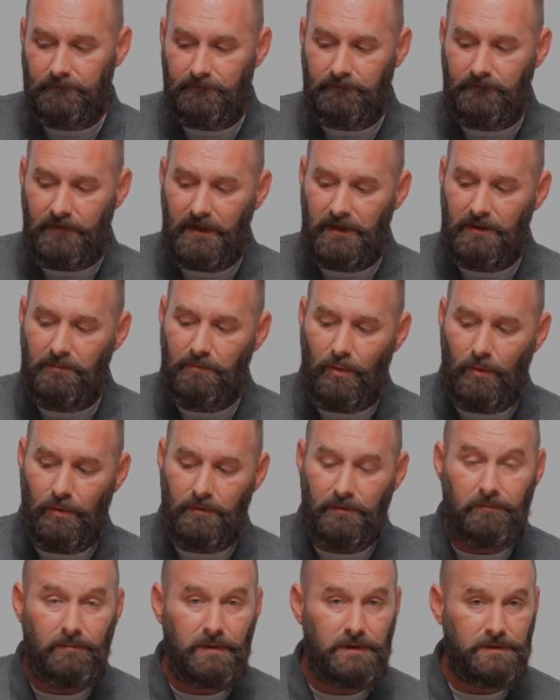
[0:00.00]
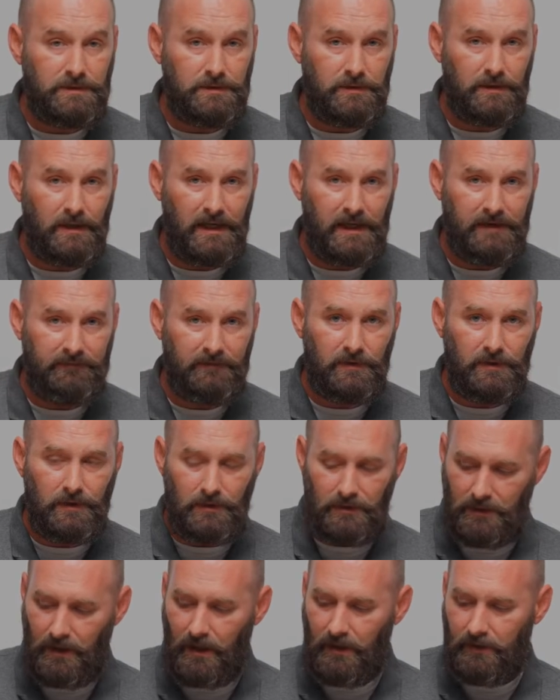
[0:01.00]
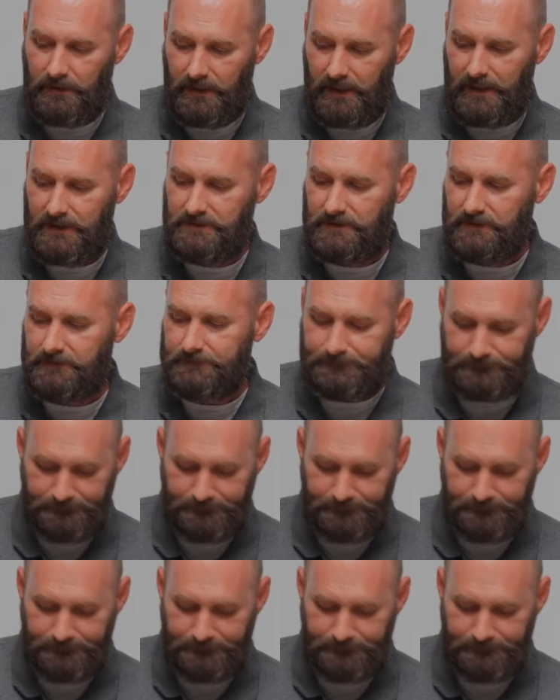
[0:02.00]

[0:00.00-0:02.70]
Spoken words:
very important to be sure to have a good collar gasket.